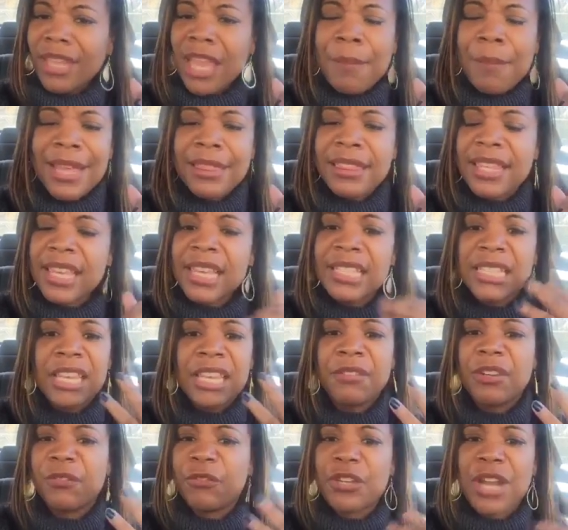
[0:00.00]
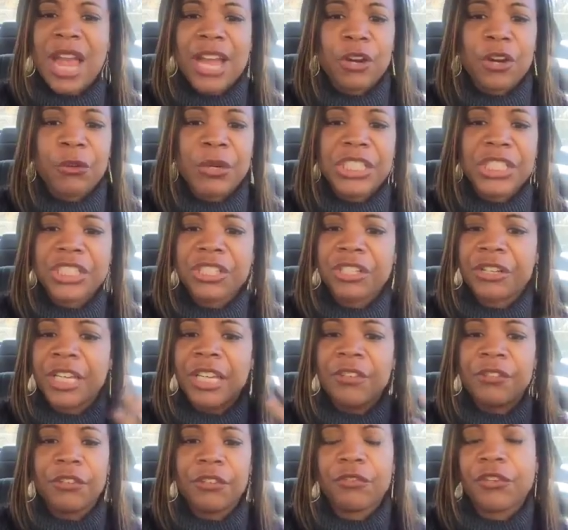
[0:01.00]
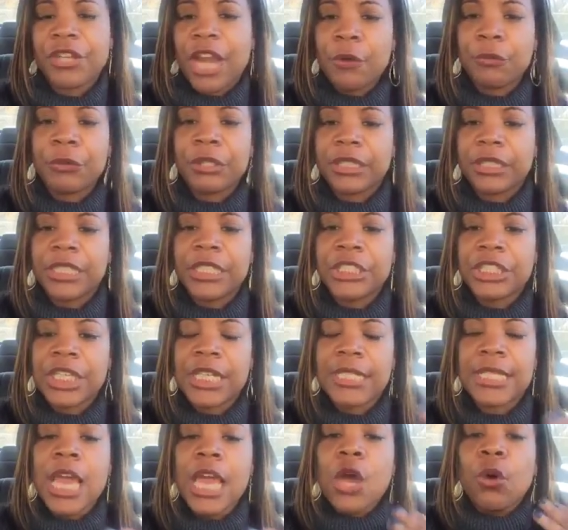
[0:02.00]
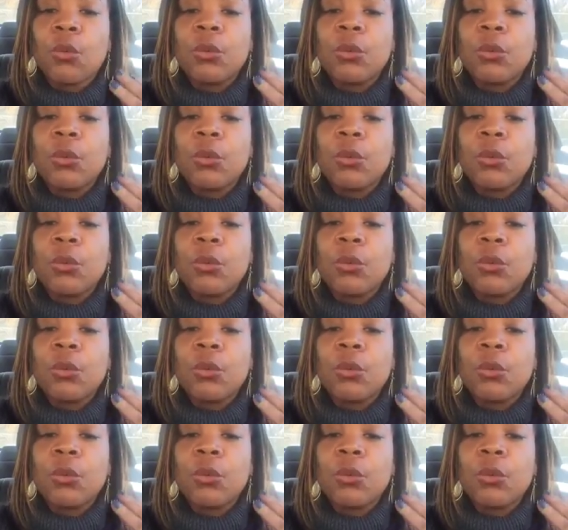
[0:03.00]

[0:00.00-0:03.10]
And my thing is, even if you're not Christian or even if you're not religious,